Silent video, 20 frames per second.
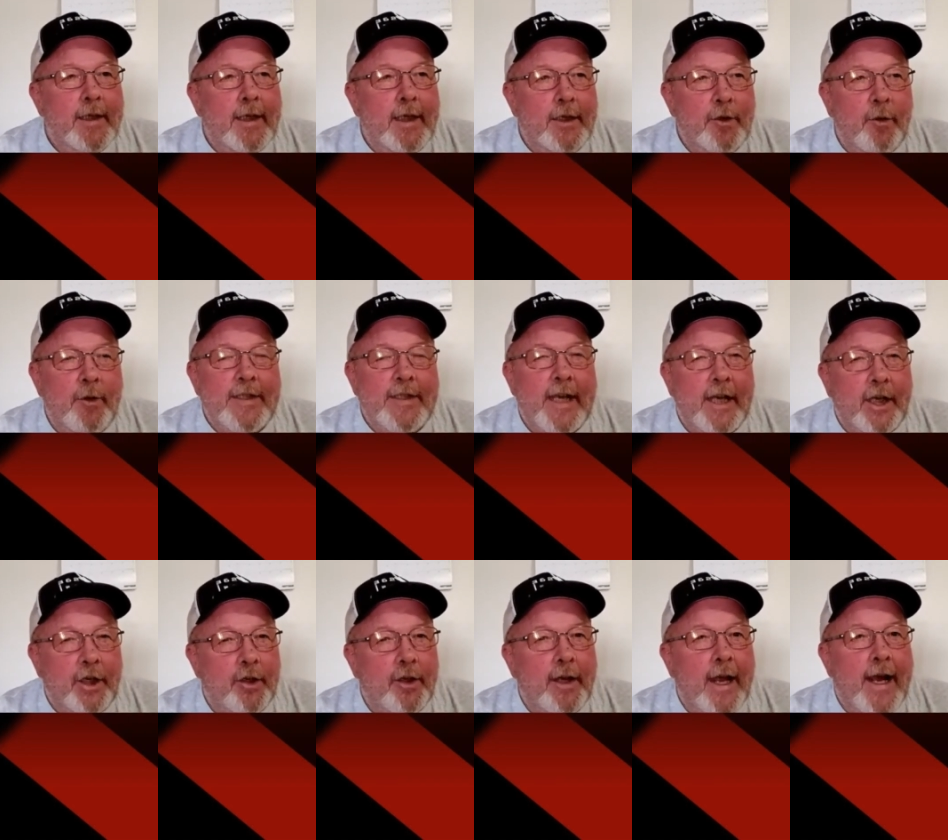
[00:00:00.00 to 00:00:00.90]
He always
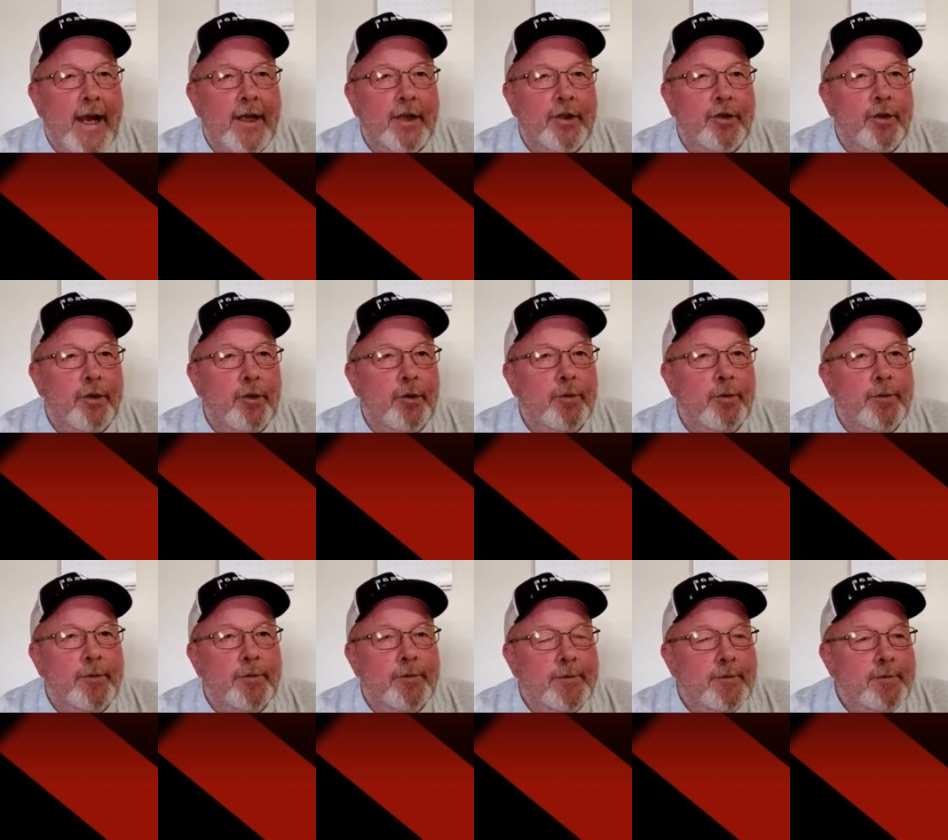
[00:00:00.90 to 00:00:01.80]
had a good
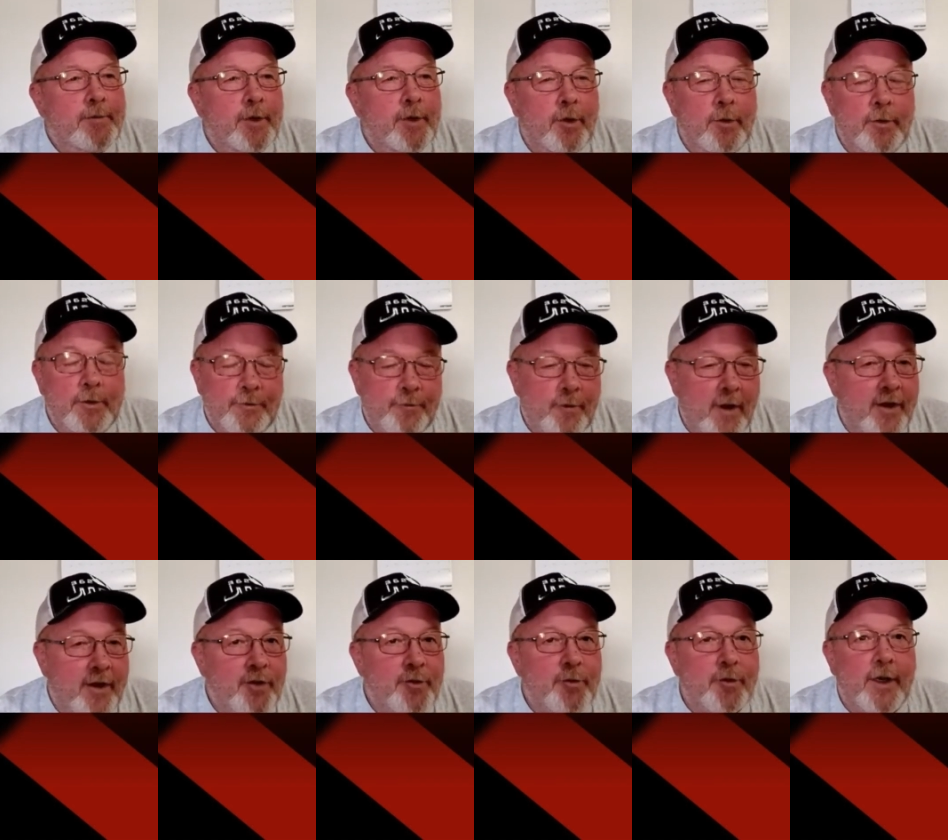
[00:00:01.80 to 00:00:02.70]
attitude. His
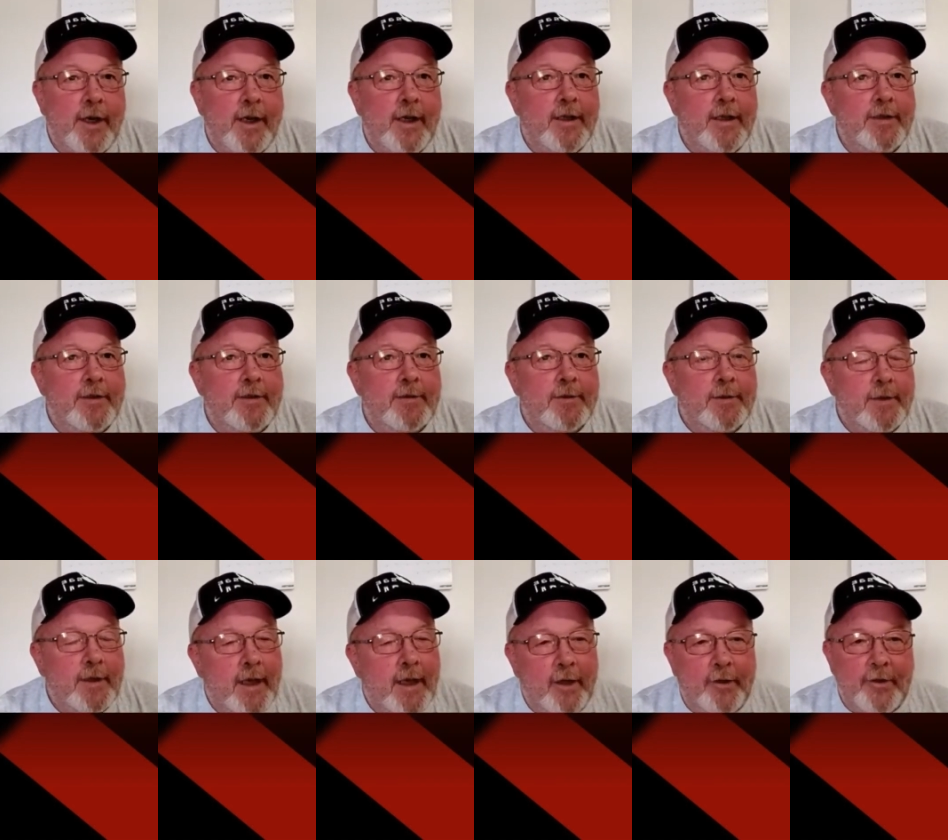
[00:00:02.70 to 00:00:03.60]
feathers are nice.
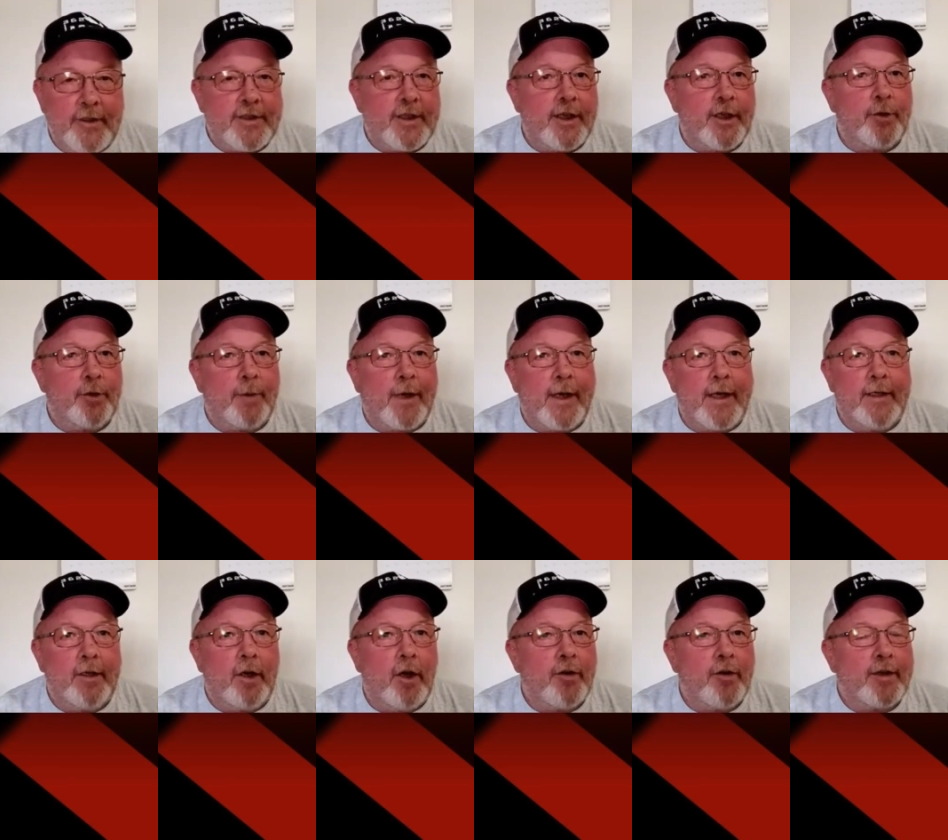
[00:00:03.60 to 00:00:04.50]
He held his tail
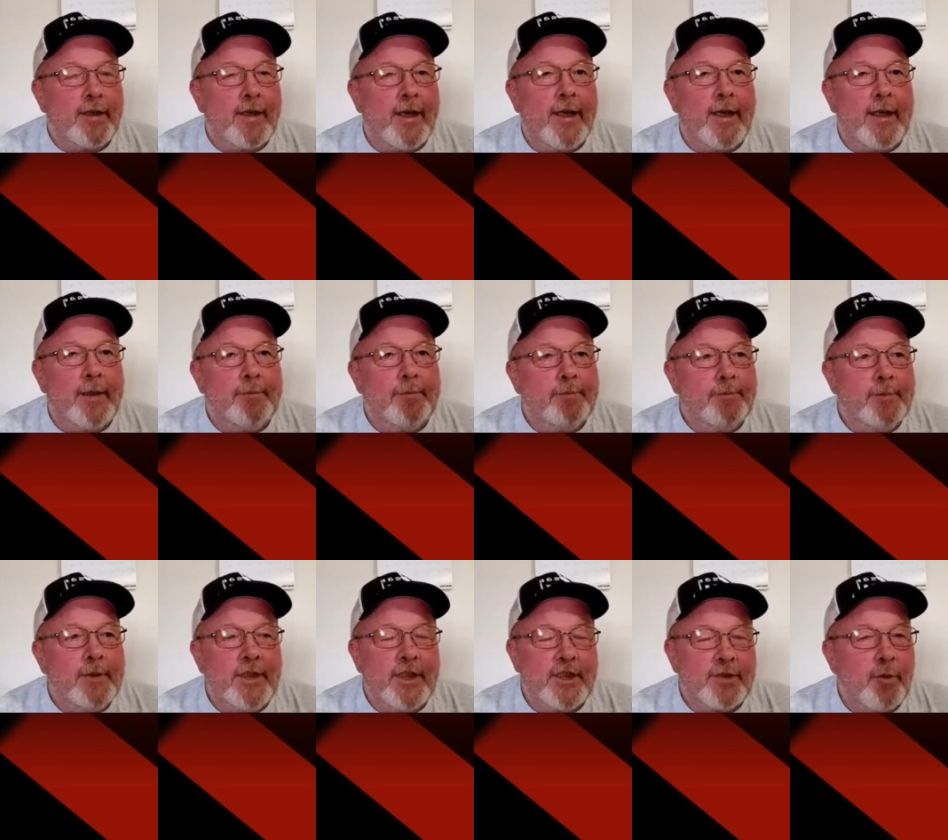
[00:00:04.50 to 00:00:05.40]
right all the time.
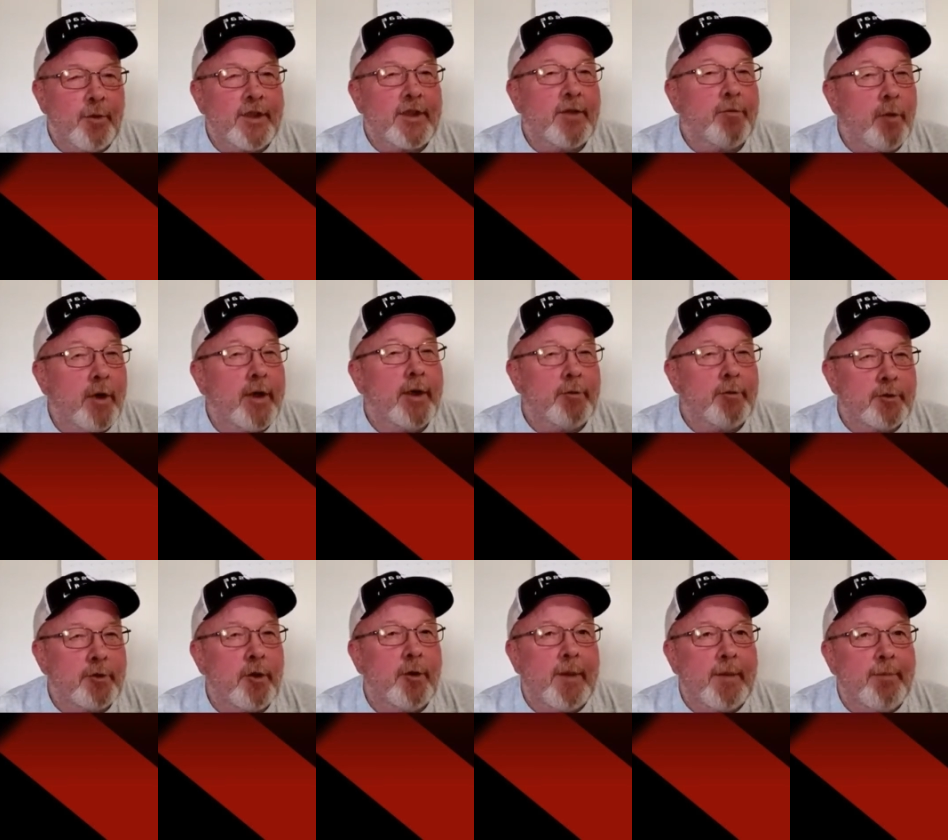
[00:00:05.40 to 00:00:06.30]
He just wasn't one that
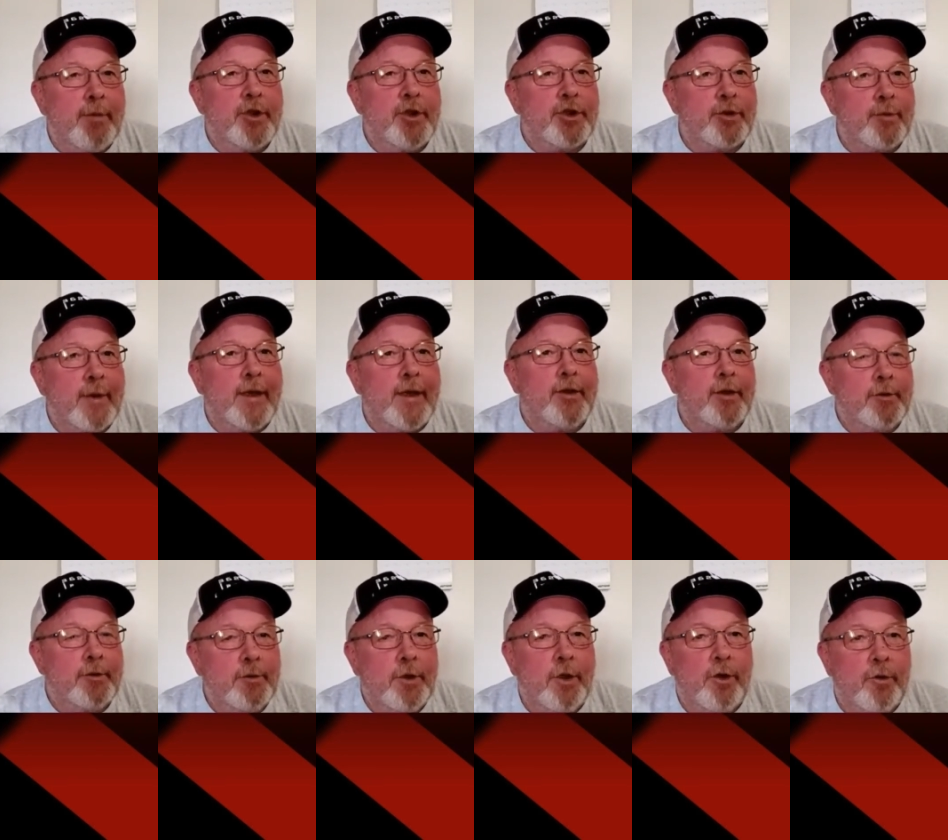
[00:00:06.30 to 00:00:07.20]
was going to be pushed
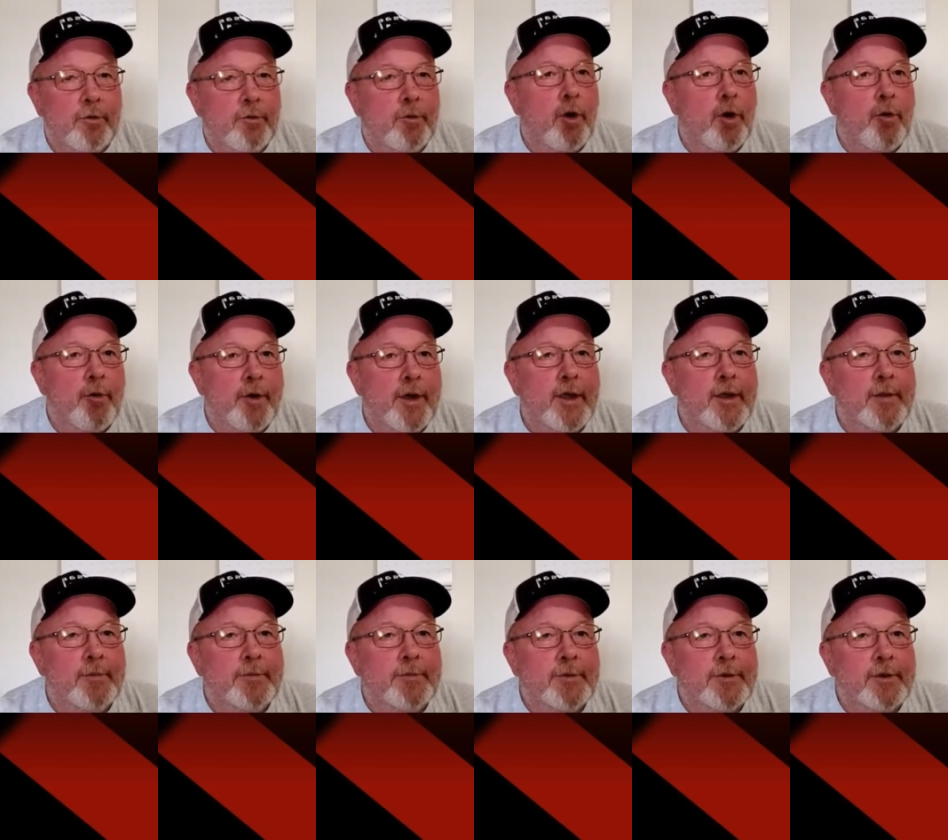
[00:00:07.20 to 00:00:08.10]
around, growing
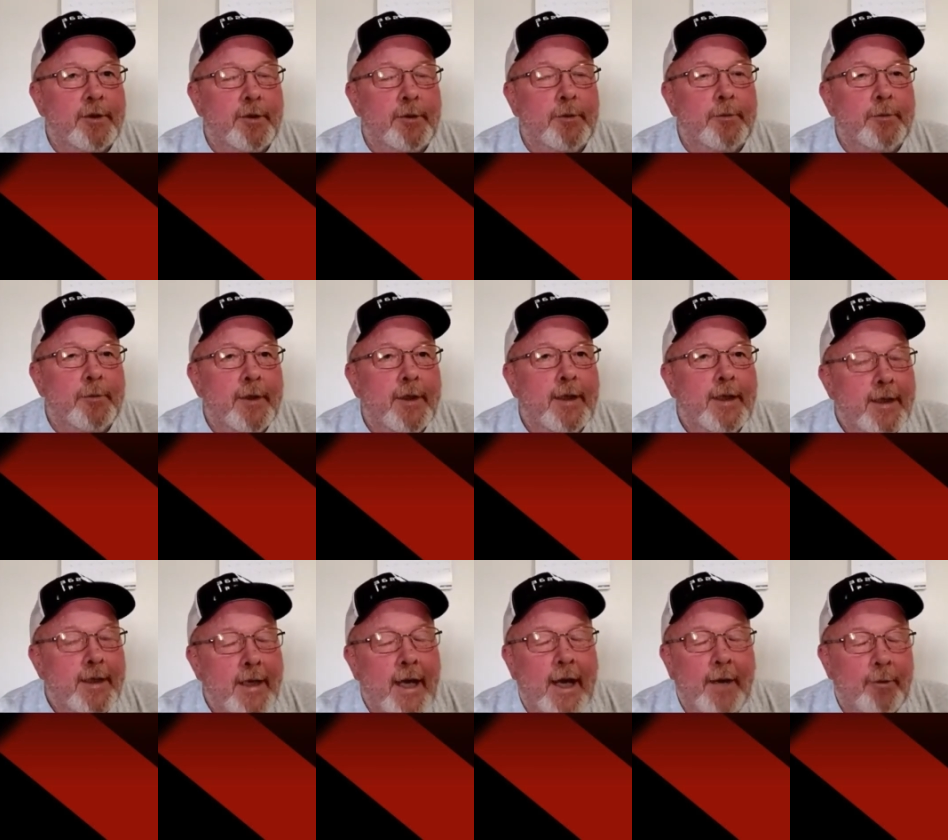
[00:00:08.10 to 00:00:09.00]
up. So
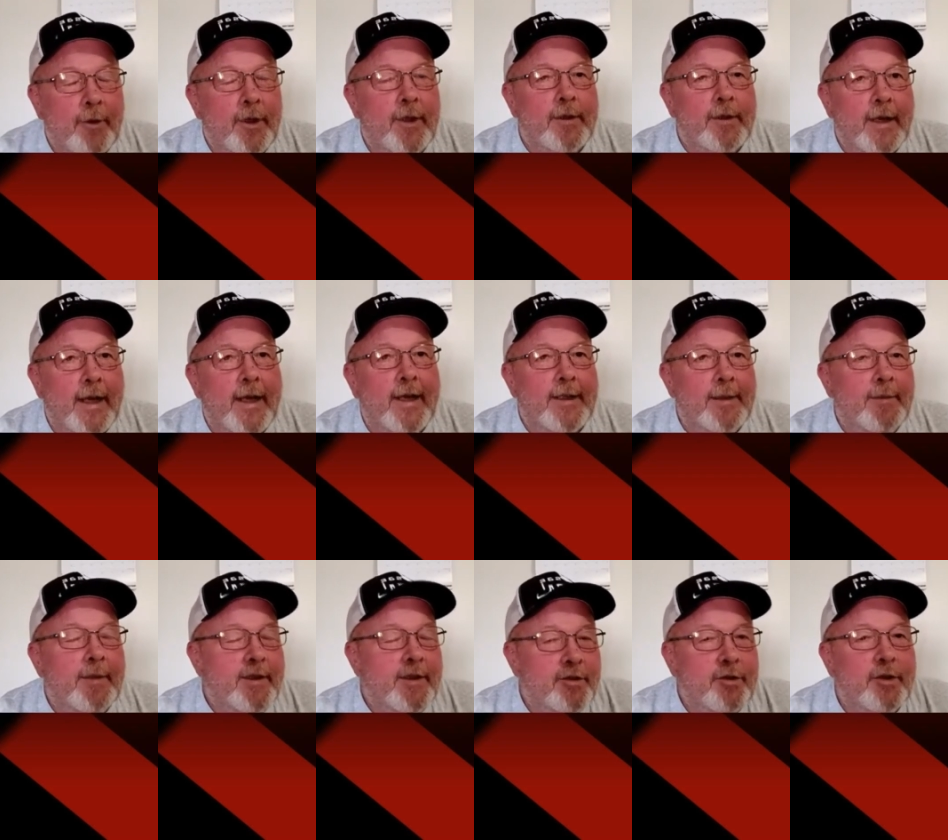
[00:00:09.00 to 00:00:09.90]
I really liked
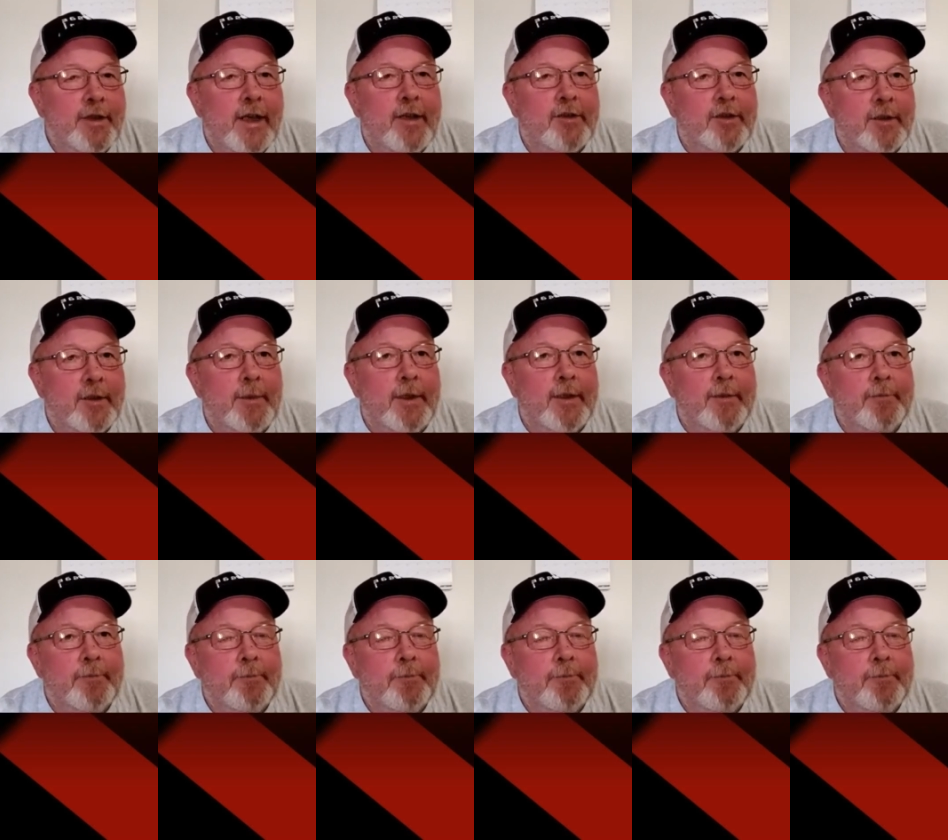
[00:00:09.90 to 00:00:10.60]
him. He stood out to me.